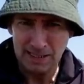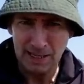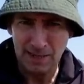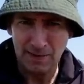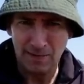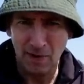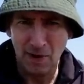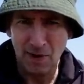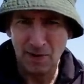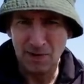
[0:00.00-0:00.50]
the
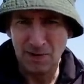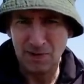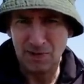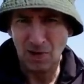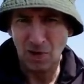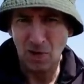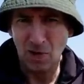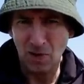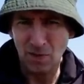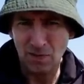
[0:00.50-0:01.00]
avoidance
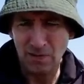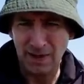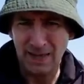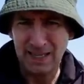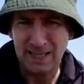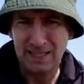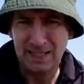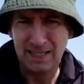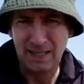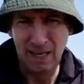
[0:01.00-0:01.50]
of
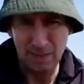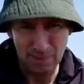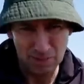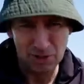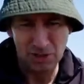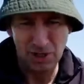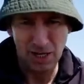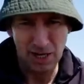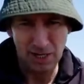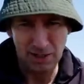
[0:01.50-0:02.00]
camera
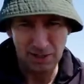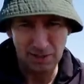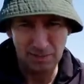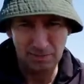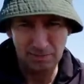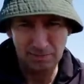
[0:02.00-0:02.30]
shake.